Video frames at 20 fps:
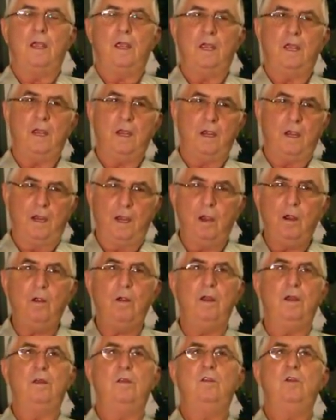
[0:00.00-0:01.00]

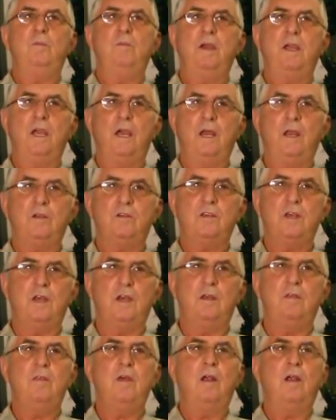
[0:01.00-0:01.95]
here in Dumaguete City,